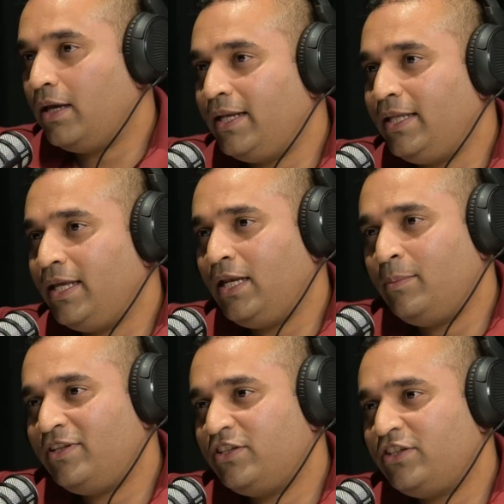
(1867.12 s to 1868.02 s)
Any
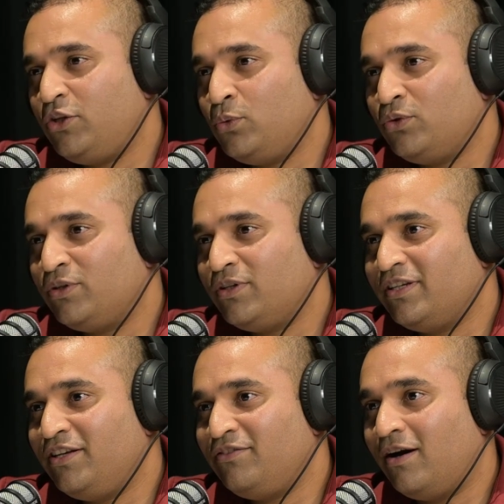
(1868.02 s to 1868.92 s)
message that you want to
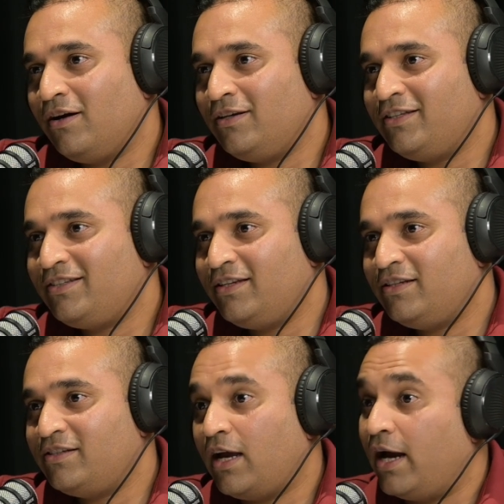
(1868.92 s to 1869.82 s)
give our
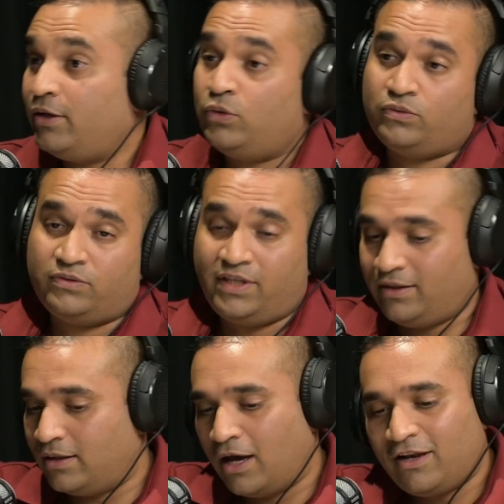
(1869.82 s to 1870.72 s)
listeners? I know,
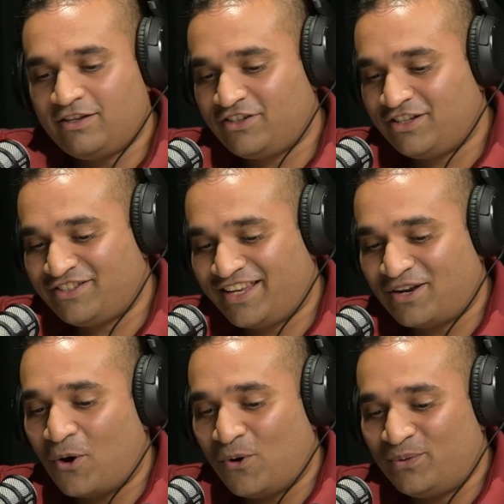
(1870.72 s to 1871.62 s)
see, our listeners
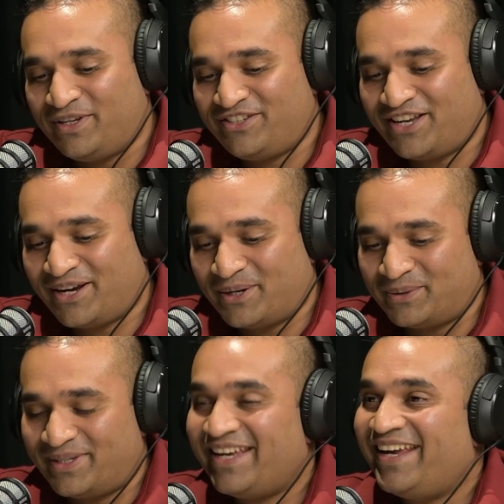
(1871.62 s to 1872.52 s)
can always check
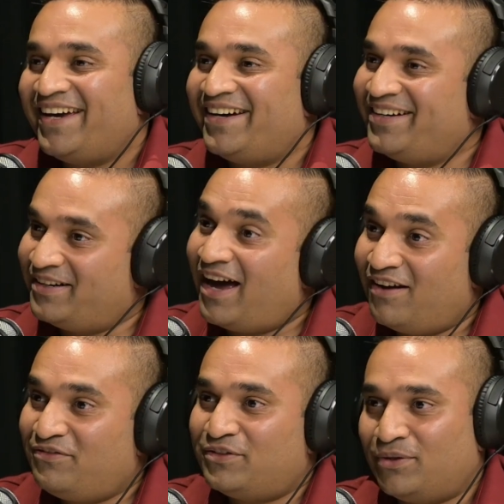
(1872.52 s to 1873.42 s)
out
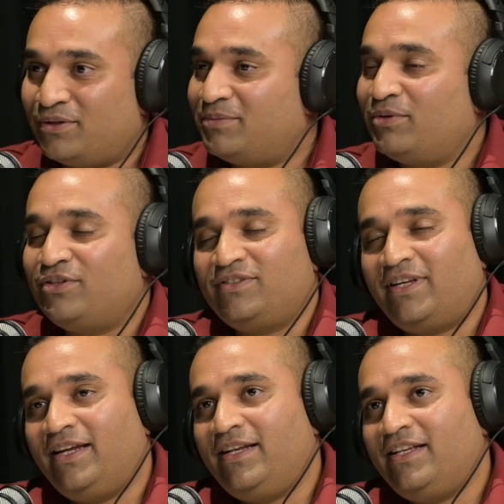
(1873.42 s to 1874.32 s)
Alpha Talks, because
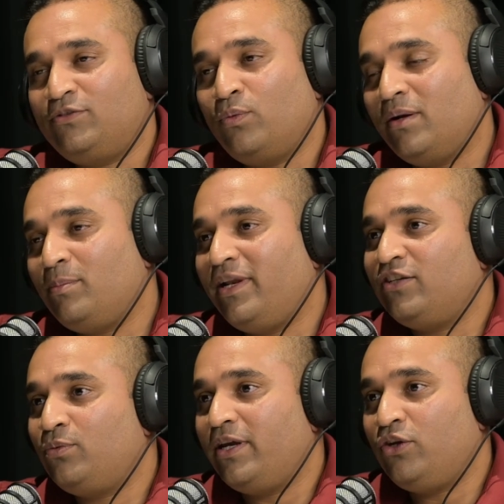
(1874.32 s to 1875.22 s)
it is one
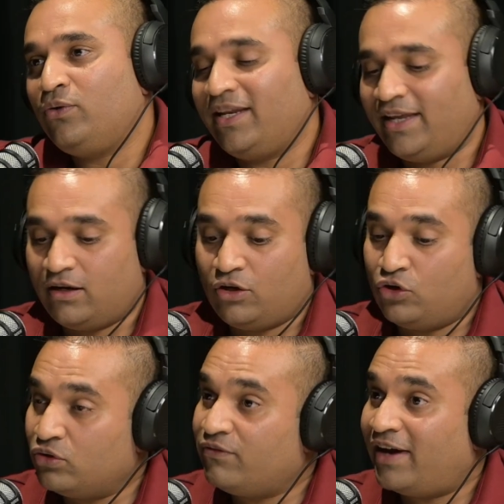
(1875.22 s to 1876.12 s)
place where you can get
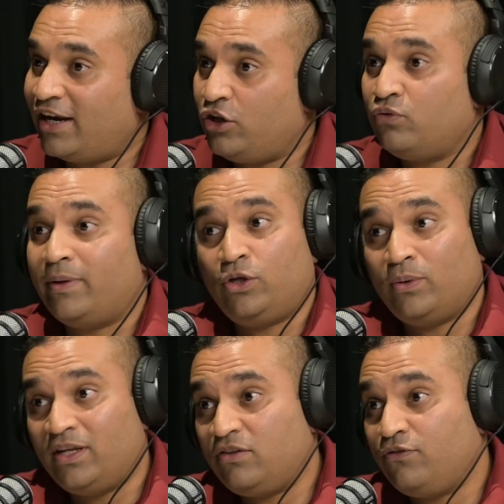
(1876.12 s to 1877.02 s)
good value, where you
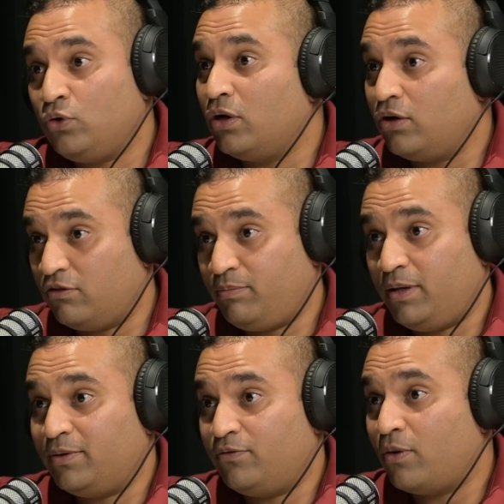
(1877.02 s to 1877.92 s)
interview a lot of
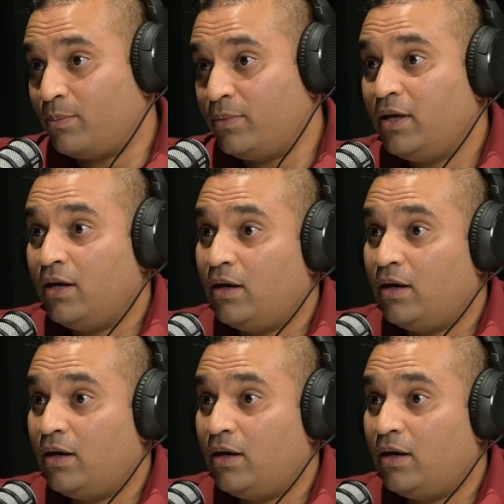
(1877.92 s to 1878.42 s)
people from